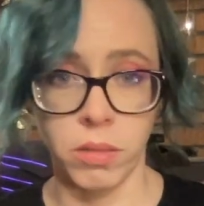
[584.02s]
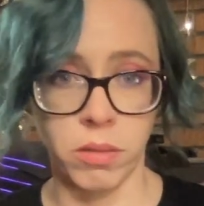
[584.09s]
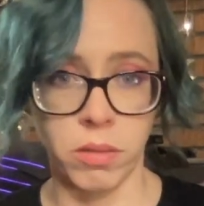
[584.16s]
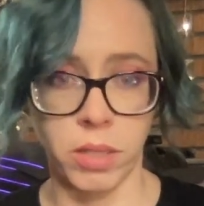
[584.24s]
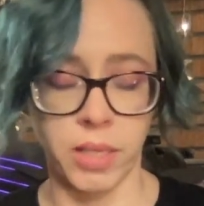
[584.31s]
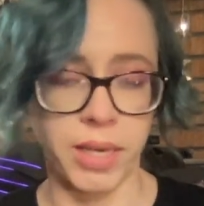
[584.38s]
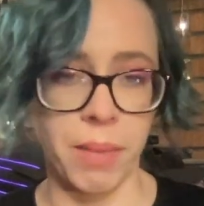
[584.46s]

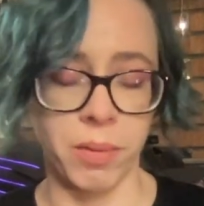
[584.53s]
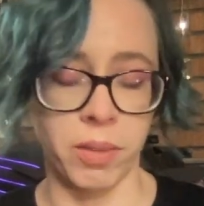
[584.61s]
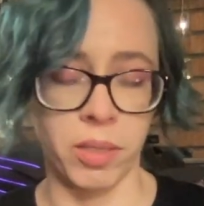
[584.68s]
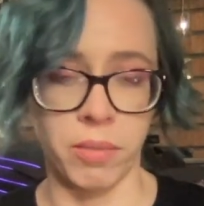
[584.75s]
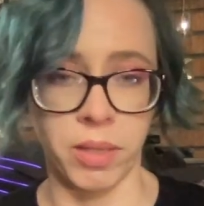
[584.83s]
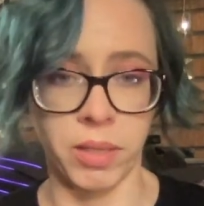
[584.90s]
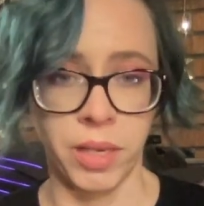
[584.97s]
Took a nap a
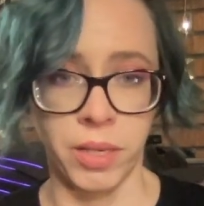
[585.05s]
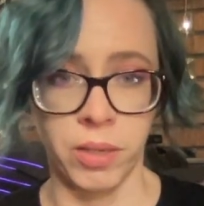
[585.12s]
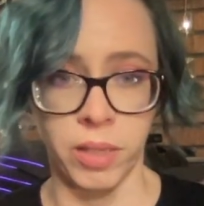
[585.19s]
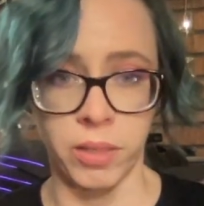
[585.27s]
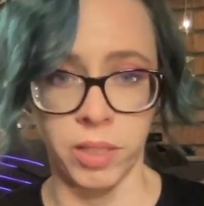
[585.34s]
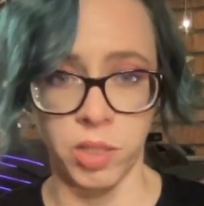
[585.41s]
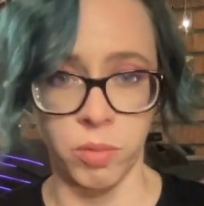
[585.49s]
little bit later,
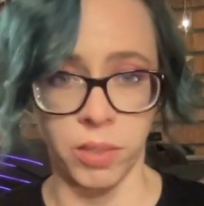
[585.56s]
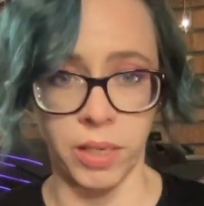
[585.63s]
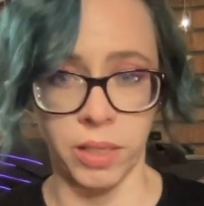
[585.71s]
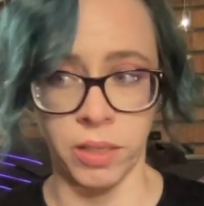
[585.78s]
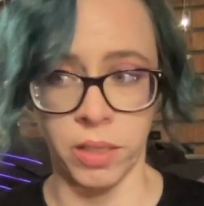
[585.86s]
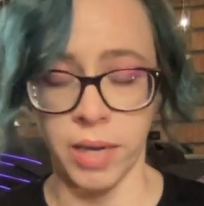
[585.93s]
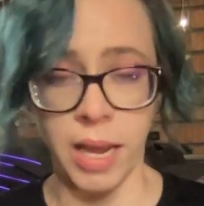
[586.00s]
and this one
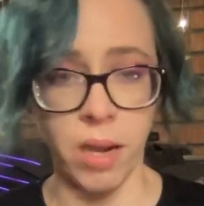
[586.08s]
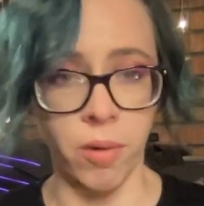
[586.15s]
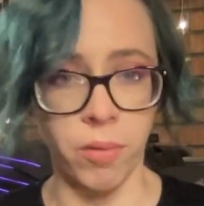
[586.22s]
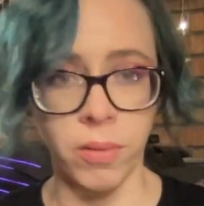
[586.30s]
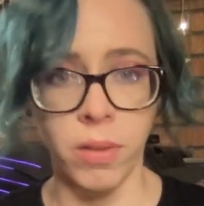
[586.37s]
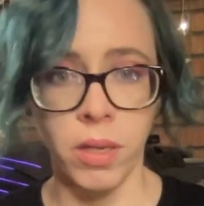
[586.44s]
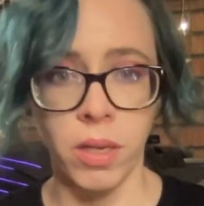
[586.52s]
had gone out.